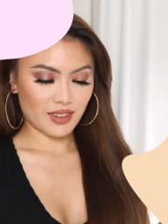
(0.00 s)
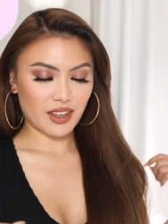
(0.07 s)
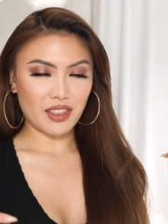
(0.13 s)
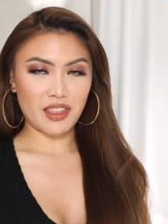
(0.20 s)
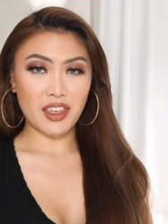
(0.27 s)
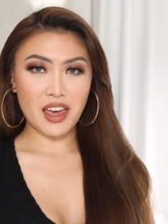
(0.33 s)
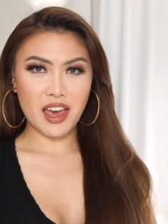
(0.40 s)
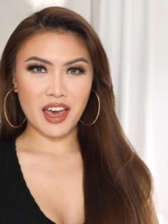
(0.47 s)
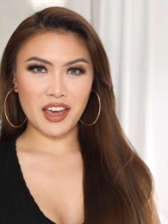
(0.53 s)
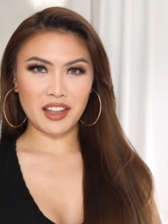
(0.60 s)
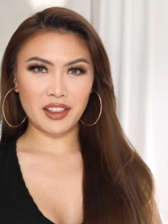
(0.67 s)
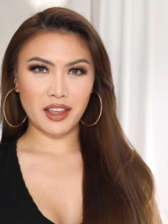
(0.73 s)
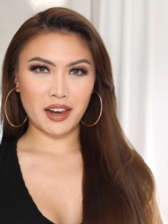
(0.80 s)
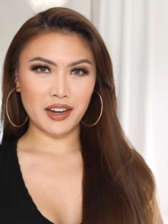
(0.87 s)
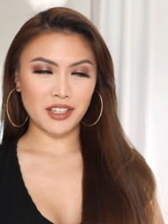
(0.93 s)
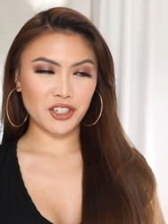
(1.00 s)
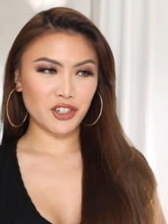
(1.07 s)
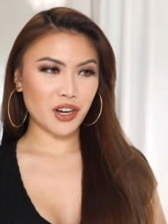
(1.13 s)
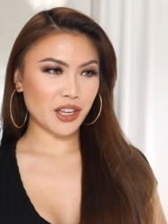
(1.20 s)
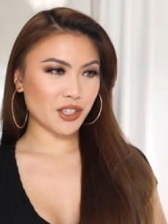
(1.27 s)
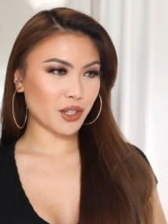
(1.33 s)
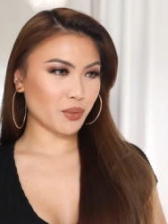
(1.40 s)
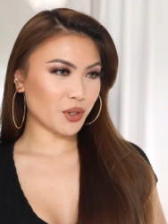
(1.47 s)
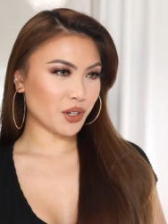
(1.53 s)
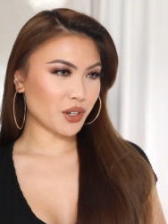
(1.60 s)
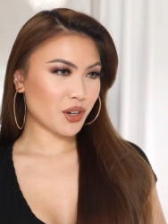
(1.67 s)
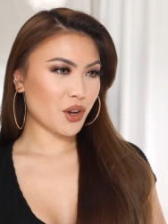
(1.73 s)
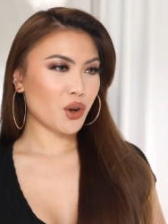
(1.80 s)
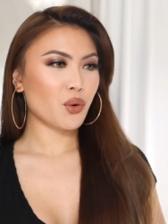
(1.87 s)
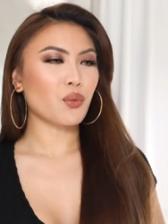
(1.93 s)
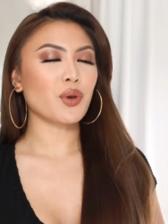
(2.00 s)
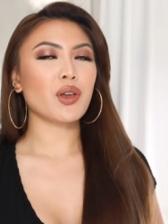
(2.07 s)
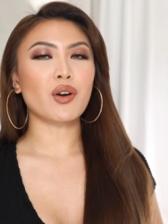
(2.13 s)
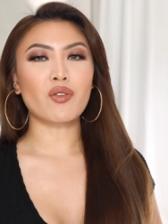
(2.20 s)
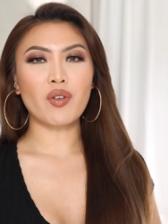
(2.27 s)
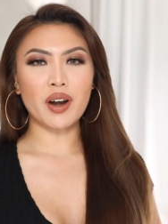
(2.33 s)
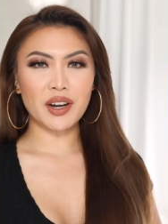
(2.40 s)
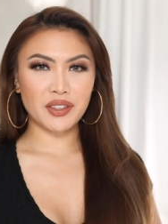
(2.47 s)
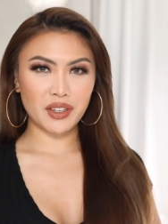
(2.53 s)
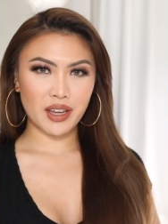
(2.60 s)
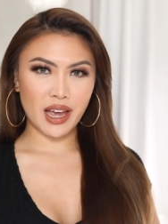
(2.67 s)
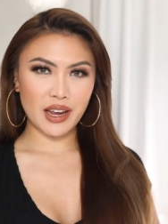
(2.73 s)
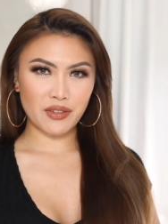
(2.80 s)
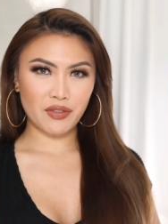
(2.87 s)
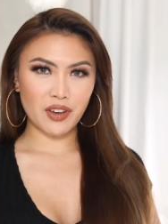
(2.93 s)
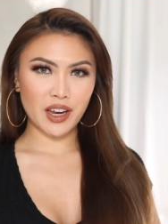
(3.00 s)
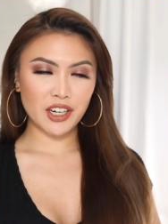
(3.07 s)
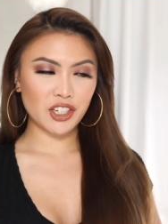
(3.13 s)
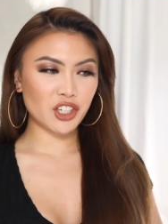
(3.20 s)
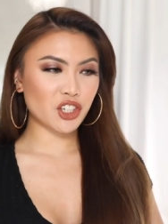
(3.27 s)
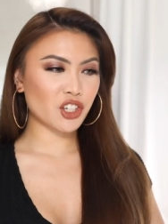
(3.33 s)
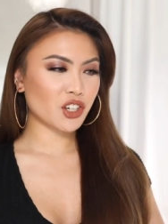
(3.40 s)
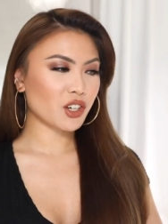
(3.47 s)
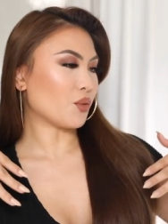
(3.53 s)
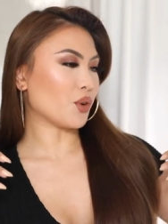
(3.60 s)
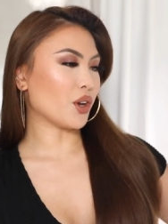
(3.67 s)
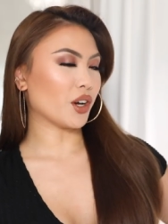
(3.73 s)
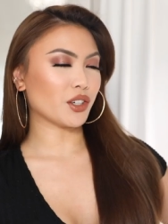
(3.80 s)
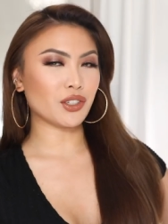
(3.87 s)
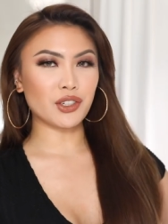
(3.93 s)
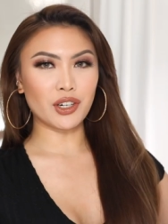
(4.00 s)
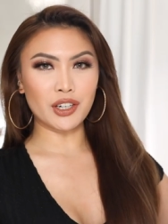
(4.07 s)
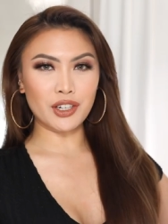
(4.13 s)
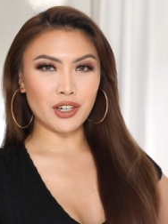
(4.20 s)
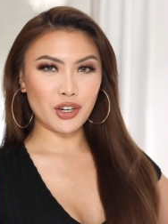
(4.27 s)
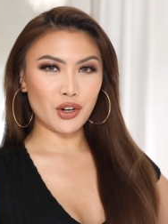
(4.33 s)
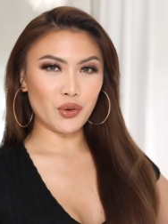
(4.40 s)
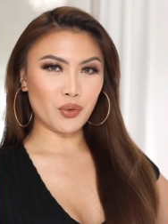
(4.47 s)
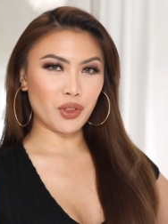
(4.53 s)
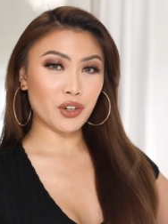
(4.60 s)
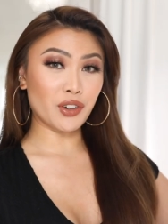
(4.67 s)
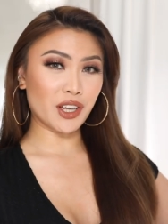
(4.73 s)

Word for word: And there, ladies and gentlemen, we are ready to catfish, and we are done with the